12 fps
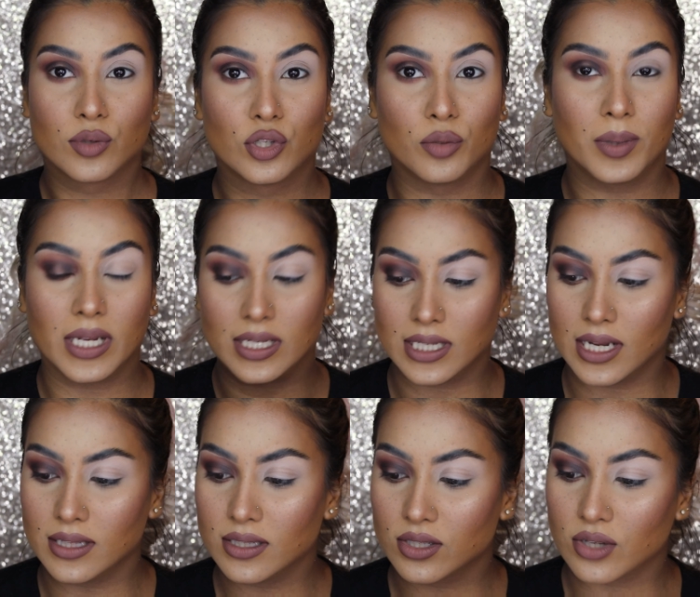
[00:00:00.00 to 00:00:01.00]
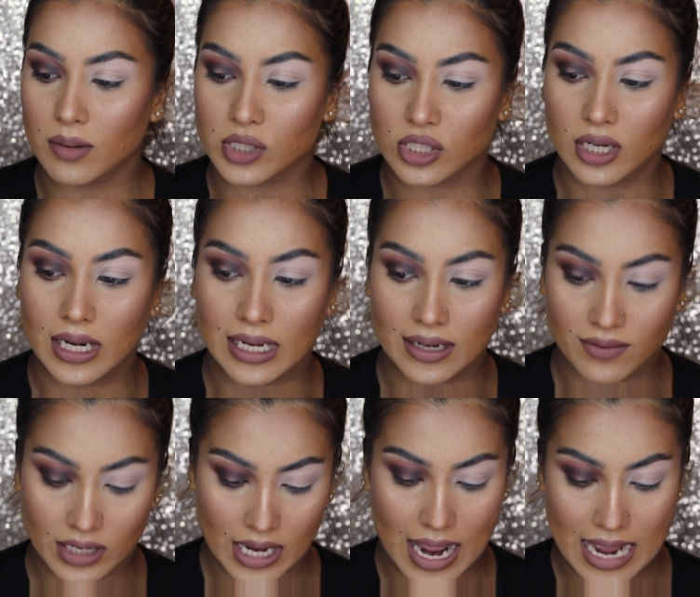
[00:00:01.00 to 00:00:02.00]
super intense, so I'm just going to
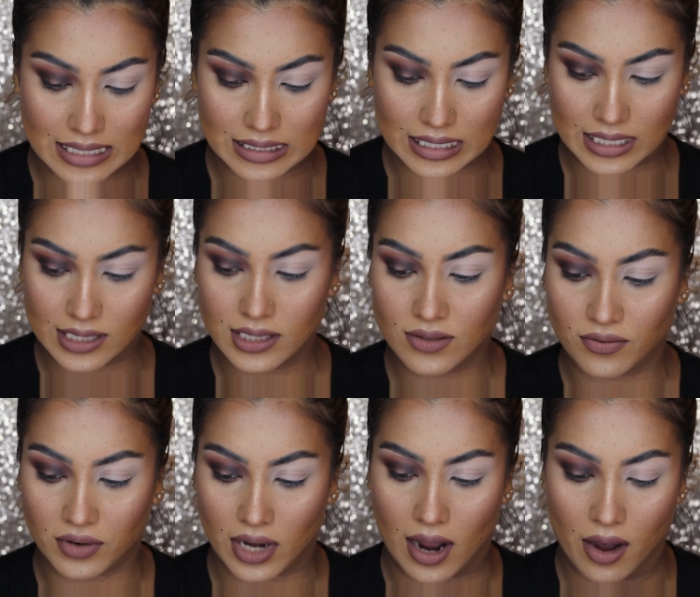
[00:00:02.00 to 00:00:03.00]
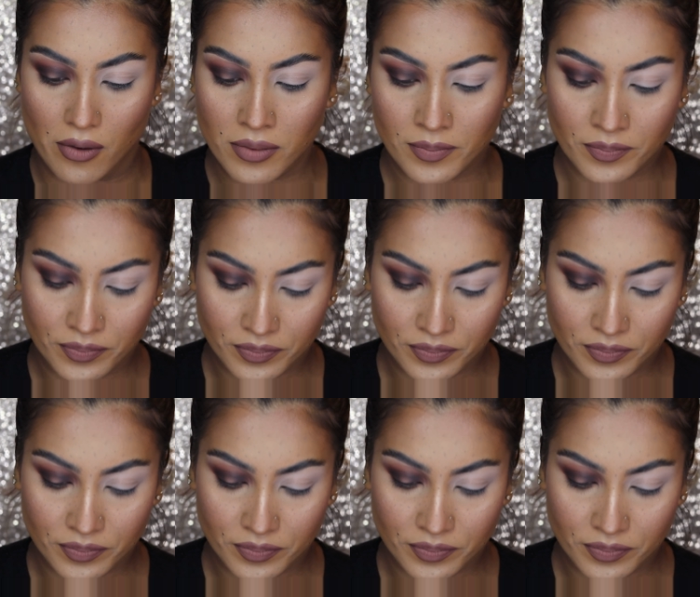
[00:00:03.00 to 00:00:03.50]
leave it as is for now.